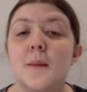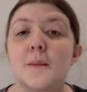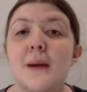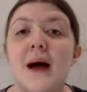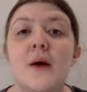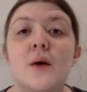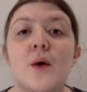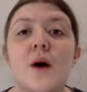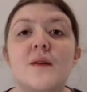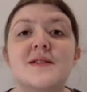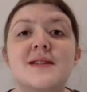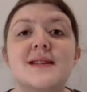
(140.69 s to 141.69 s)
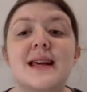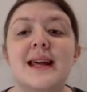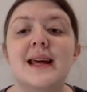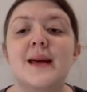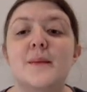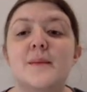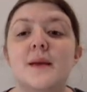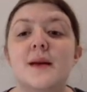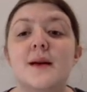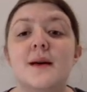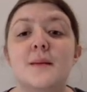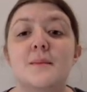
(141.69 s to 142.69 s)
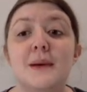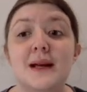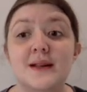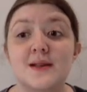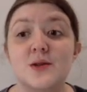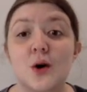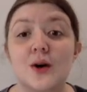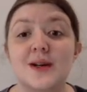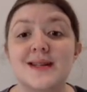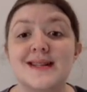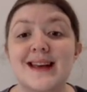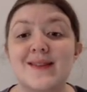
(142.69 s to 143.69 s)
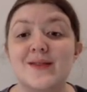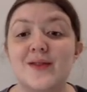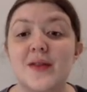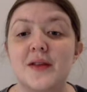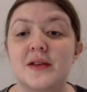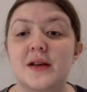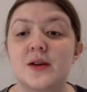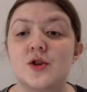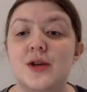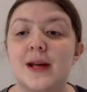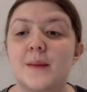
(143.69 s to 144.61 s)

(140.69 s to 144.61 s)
paragraph C, B does not consent to the touching.